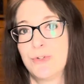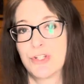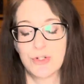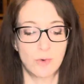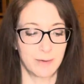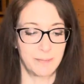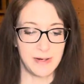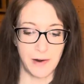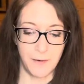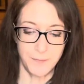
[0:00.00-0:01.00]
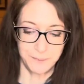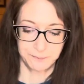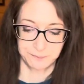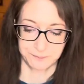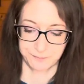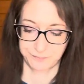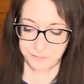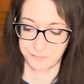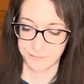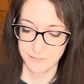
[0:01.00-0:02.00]
Scorpio.
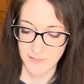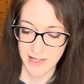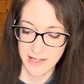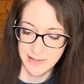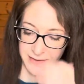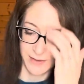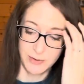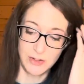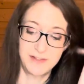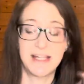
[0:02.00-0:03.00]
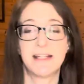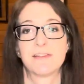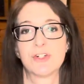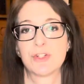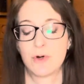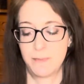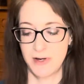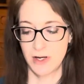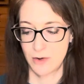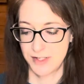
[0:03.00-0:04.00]
And the birth dates for
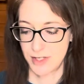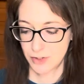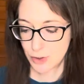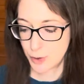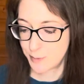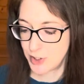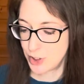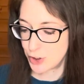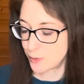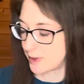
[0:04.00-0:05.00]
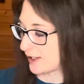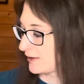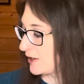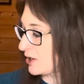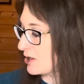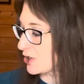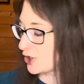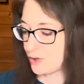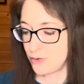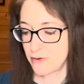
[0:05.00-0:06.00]
Scorpio is October 23rd
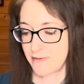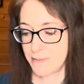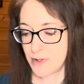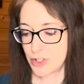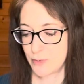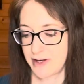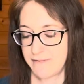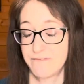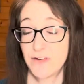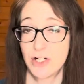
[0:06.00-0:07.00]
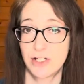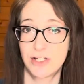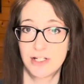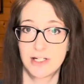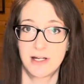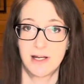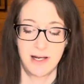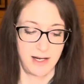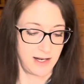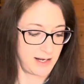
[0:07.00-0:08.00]
to November 21st.
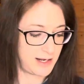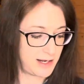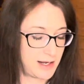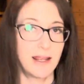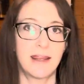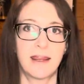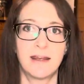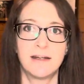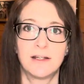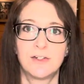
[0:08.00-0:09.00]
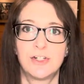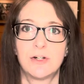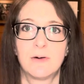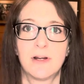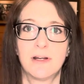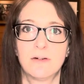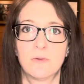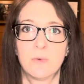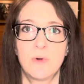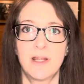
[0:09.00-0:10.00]
And I'll show it
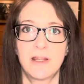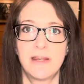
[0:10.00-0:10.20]
quick.